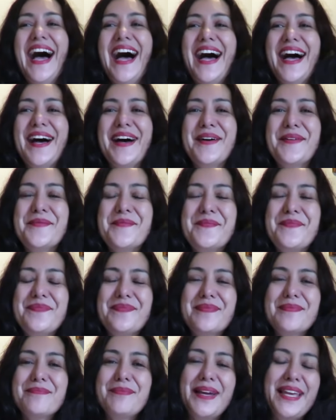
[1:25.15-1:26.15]

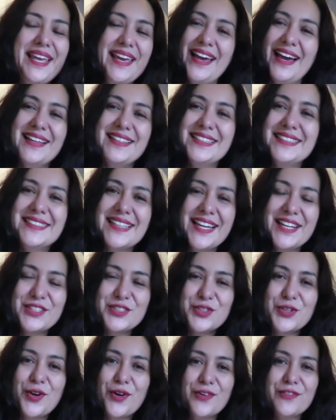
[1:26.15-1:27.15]
Um, but yeah, I
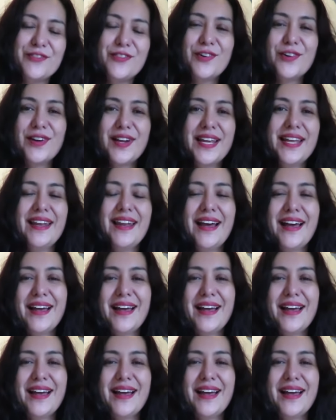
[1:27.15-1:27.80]
decided to go for it.